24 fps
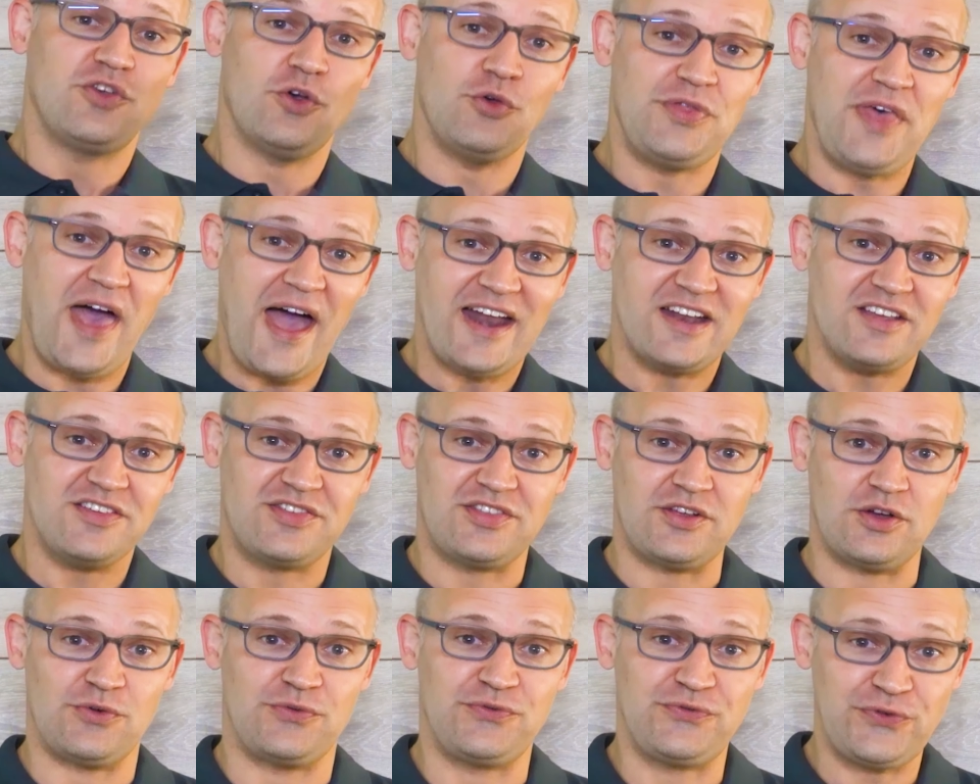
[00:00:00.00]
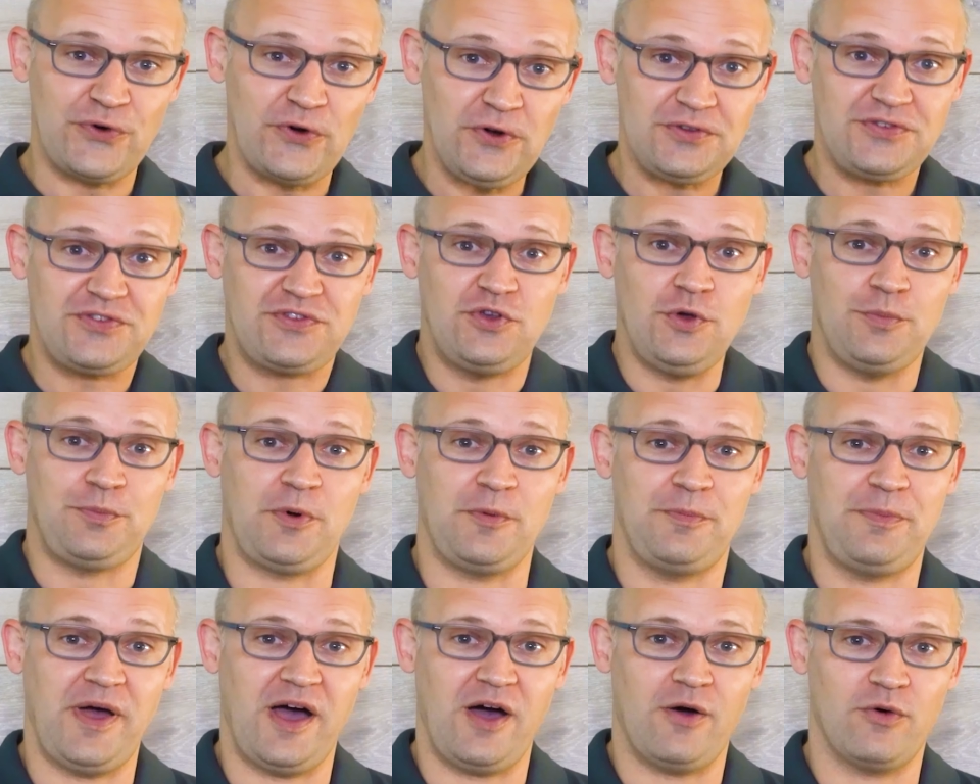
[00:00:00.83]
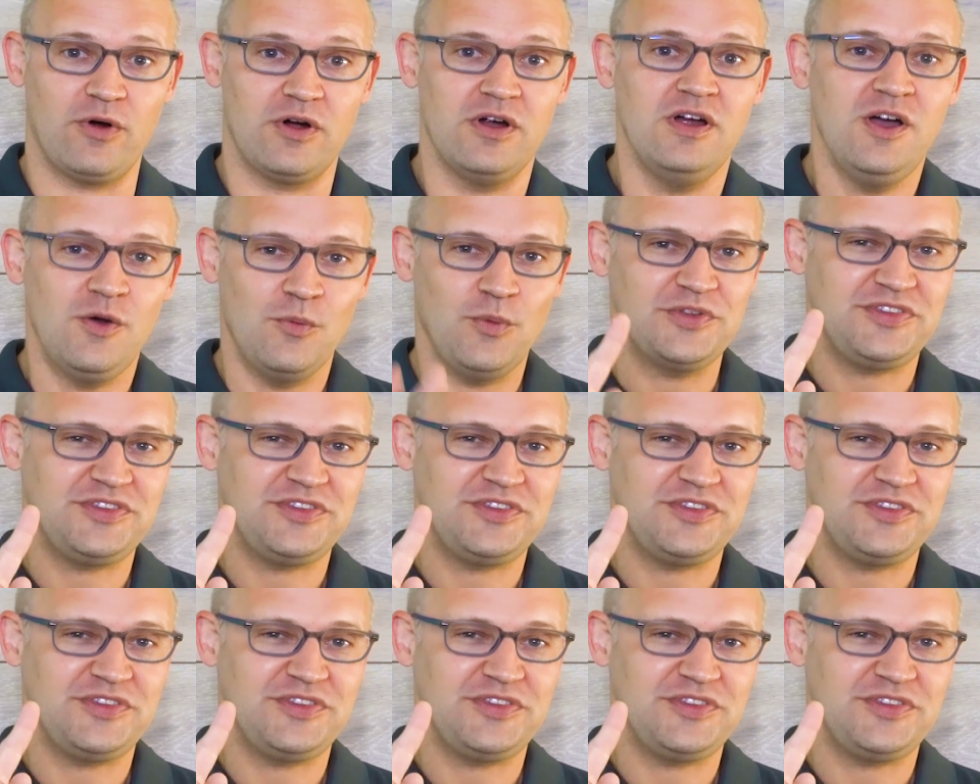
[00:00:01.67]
So that is their first superpower.